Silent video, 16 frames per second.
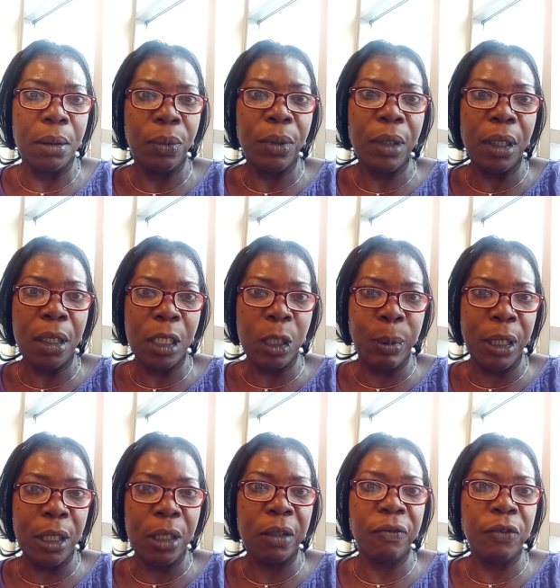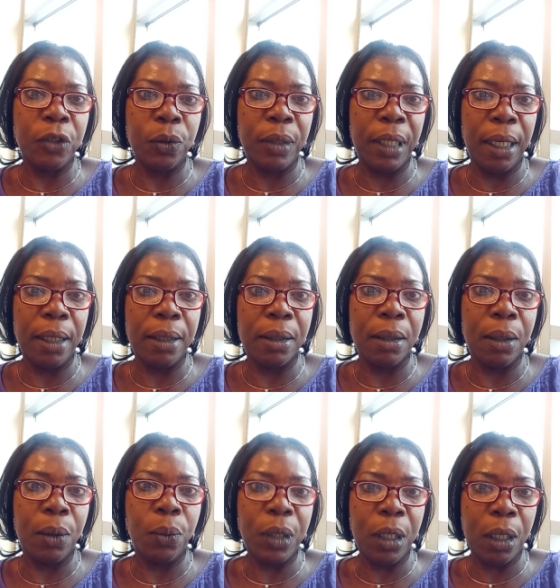within the space of two days
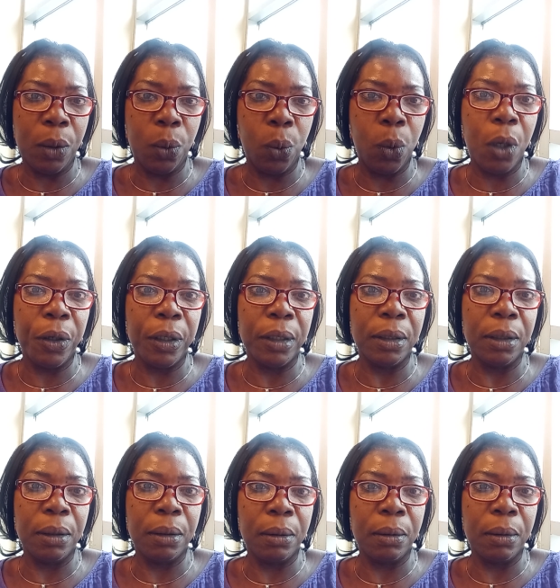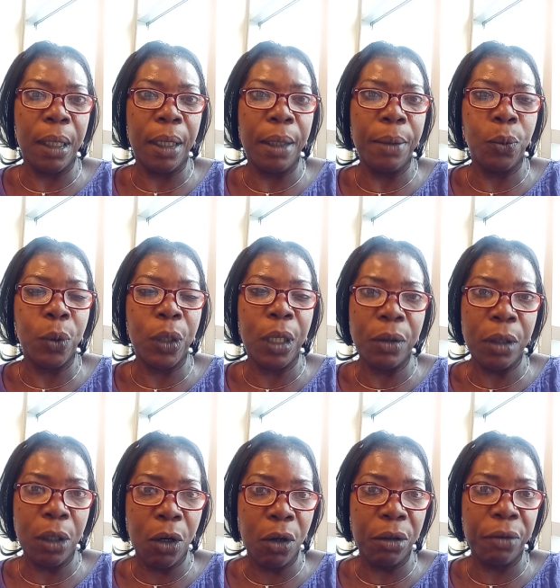without a warrant, okay, without
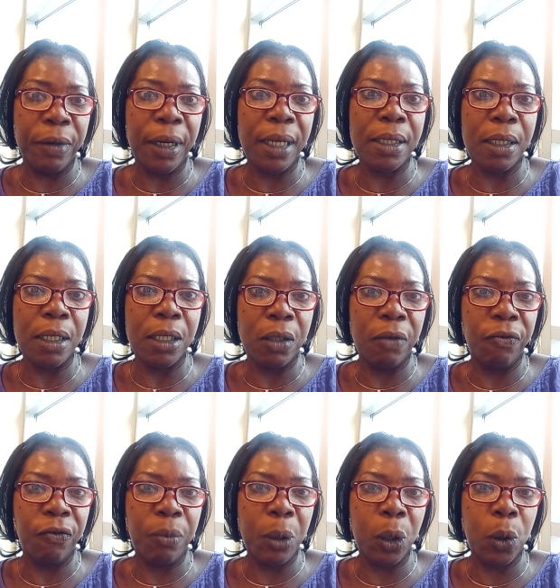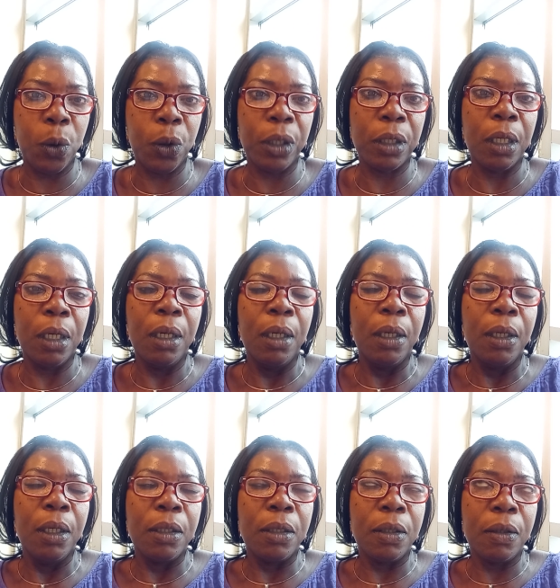the authorization from a court.
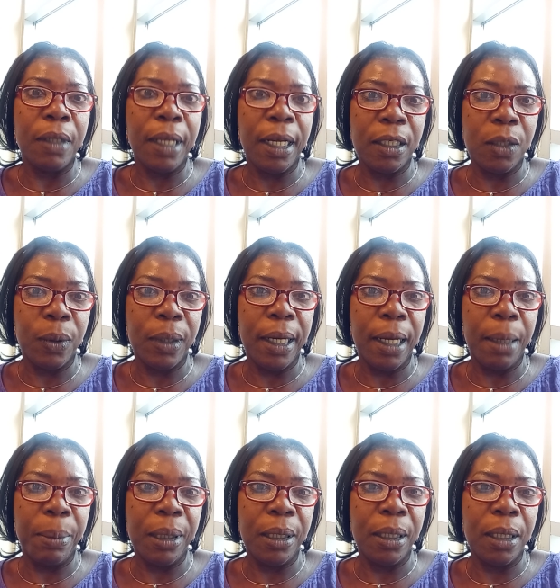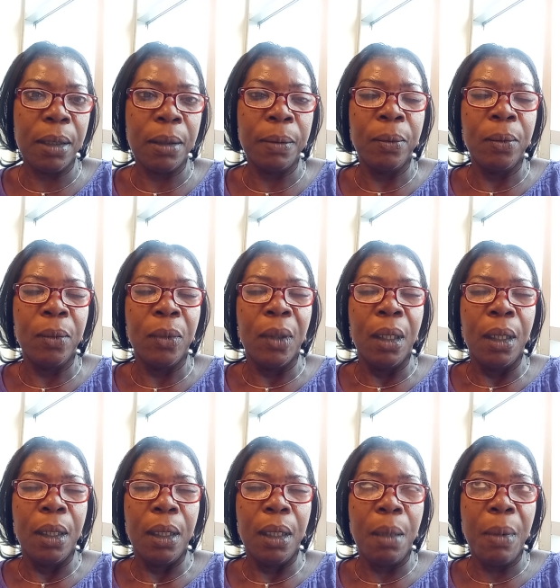So that's what happened. And
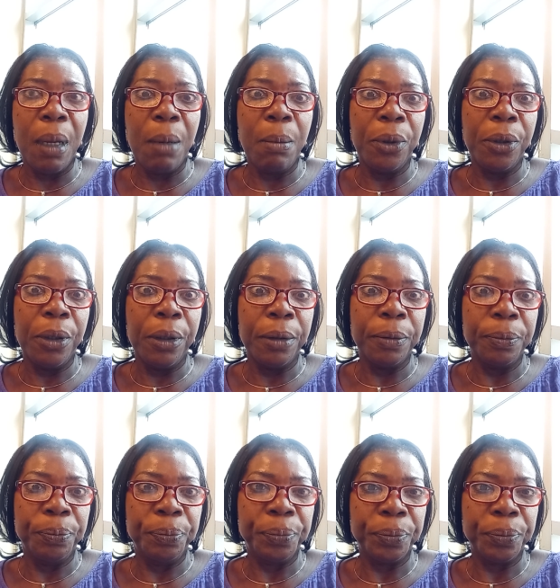the member